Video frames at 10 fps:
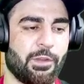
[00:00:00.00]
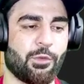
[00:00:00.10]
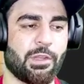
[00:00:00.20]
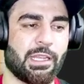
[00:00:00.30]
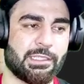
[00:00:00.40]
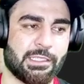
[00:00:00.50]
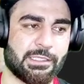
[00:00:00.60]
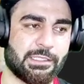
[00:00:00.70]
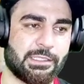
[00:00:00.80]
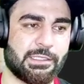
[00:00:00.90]
like this.
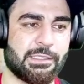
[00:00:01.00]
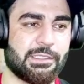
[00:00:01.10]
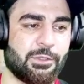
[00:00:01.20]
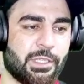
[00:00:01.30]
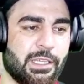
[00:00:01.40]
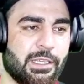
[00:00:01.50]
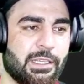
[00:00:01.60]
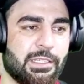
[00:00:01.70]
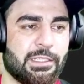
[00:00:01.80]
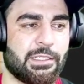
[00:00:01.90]
Okay,
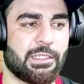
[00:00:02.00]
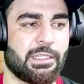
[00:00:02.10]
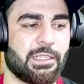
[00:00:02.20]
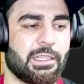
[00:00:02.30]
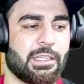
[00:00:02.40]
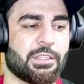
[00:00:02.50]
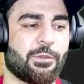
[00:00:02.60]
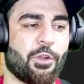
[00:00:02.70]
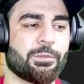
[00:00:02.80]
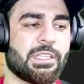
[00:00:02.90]
so
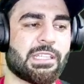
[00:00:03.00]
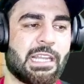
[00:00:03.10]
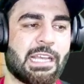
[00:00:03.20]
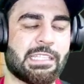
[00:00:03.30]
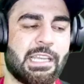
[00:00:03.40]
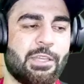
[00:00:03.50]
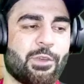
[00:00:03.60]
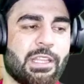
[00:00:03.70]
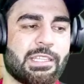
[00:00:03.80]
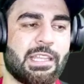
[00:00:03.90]
from this class A, you
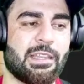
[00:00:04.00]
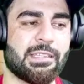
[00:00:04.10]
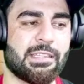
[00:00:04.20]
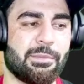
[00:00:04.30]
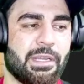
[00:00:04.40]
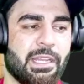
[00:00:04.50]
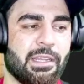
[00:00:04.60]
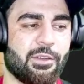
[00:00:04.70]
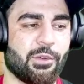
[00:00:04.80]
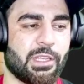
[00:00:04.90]
can see that this is the median.
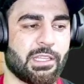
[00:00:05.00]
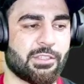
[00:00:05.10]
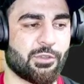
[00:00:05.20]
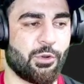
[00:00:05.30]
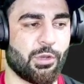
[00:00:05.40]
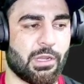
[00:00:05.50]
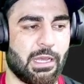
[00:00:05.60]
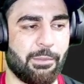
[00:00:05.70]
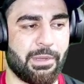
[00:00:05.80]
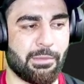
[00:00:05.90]
Okay, the score,
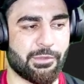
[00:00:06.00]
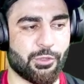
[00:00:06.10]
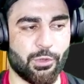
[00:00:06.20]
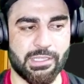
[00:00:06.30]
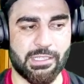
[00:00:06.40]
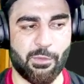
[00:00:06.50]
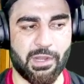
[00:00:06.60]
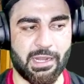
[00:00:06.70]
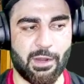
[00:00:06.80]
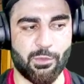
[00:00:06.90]
minimum score is
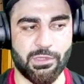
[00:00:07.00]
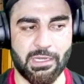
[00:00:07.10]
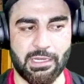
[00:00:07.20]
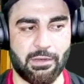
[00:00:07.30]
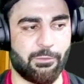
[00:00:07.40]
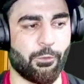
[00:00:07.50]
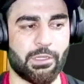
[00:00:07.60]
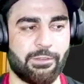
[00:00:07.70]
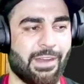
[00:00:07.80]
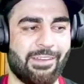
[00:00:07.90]
somewhere around
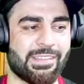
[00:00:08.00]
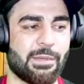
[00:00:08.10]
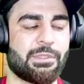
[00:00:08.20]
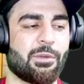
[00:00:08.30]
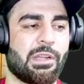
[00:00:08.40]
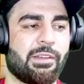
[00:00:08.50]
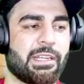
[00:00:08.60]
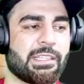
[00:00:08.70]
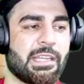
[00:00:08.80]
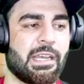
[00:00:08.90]
45 or something, whatever it
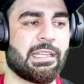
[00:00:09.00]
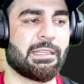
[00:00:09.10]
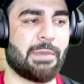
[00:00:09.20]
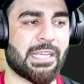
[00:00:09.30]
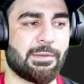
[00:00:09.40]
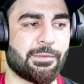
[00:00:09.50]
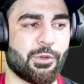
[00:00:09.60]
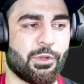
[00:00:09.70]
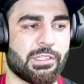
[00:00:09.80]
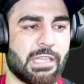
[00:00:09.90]
is. The maximum
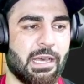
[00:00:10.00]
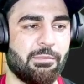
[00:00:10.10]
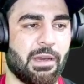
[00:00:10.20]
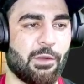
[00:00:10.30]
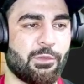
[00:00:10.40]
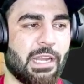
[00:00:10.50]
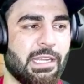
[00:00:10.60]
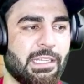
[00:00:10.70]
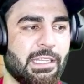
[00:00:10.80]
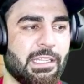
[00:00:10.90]
score is around 90.